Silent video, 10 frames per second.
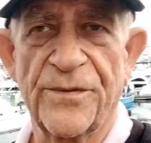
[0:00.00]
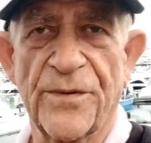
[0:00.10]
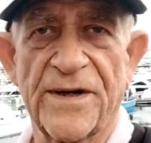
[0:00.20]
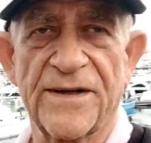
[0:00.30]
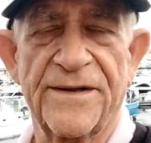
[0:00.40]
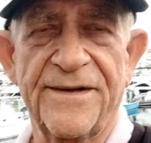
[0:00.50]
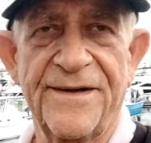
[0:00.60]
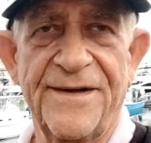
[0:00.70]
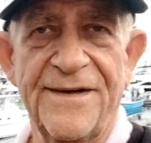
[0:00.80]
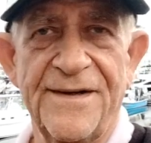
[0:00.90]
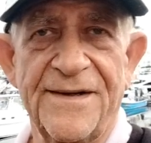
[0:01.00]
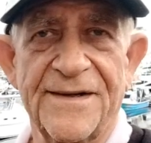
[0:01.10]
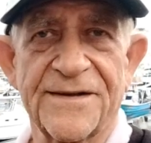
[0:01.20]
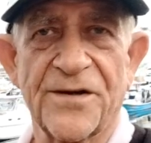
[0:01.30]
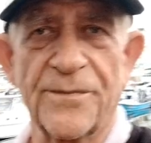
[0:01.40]
We run a
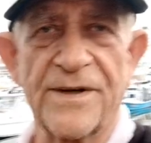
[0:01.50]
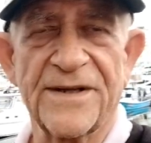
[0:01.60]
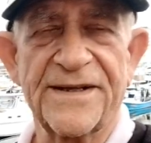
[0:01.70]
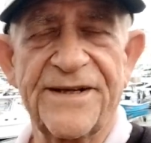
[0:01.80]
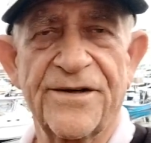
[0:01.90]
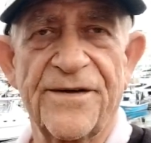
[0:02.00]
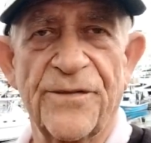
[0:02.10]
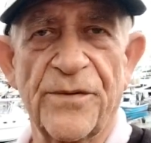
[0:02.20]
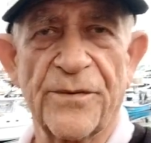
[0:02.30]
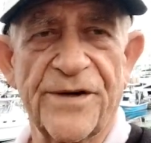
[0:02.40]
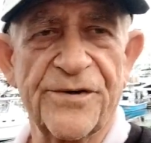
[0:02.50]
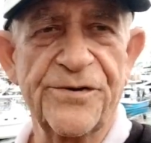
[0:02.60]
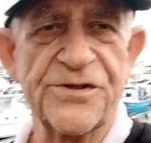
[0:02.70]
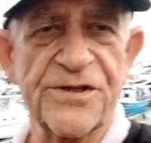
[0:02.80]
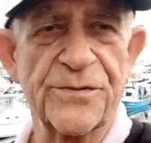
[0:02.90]
little bit of leader, and then we run a
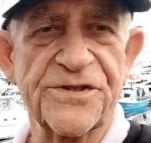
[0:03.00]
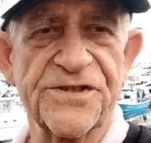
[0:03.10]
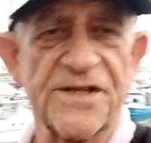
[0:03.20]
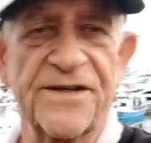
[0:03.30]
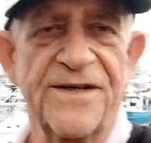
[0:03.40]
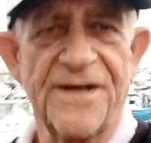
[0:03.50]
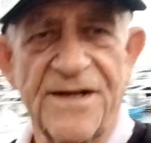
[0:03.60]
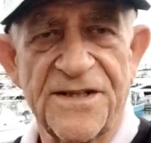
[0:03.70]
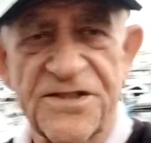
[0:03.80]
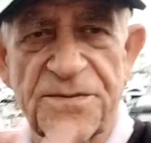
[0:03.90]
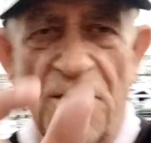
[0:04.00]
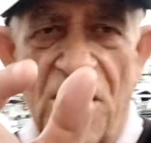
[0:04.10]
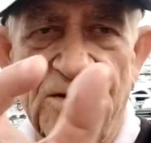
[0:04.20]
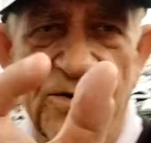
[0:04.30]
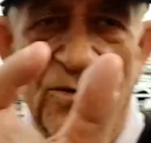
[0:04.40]
hoochie, which is a small